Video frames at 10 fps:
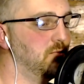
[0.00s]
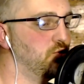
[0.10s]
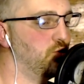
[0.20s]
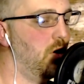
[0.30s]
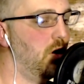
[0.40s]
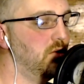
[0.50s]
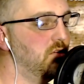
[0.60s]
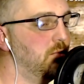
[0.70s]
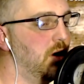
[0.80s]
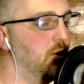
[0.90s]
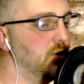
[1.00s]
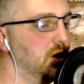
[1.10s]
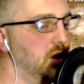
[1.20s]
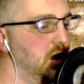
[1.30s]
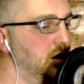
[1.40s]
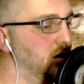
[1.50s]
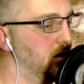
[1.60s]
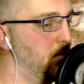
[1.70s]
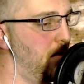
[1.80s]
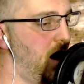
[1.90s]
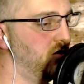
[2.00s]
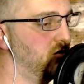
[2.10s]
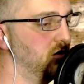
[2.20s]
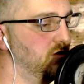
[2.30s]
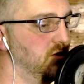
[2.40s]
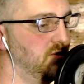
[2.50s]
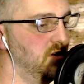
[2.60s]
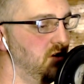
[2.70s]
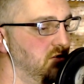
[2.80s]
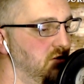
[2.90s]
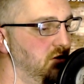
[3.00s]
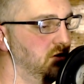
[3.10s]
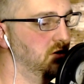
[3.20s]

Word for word: Draw some out and take it to the master of the feast.